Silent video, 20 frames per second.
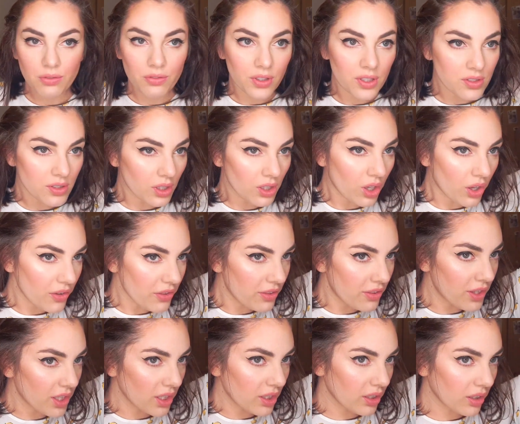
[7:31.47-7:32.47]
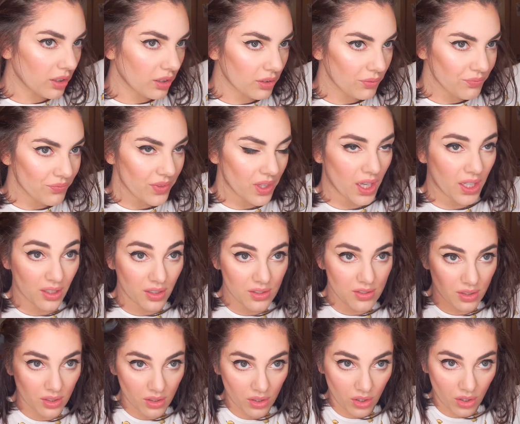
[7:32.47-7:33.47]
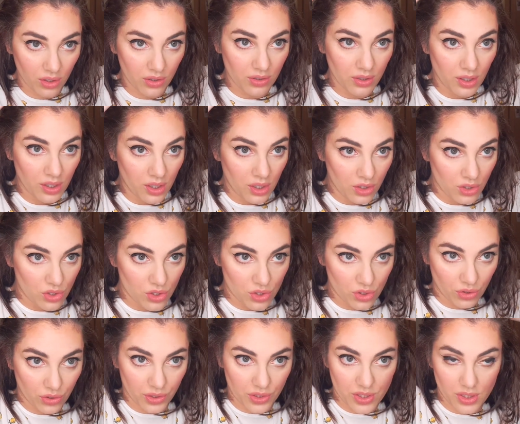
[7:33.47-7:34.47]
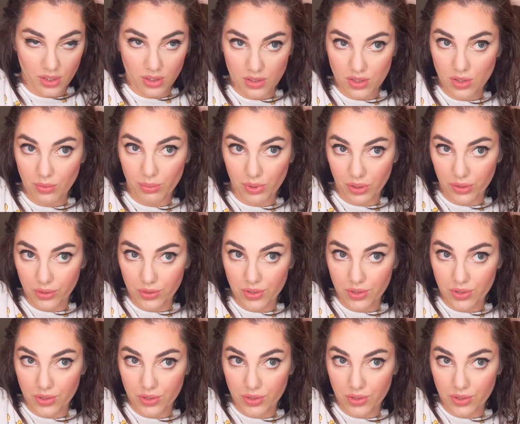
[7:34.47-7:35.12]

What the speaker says: feels a lot thicker and it's a lot shorter to blow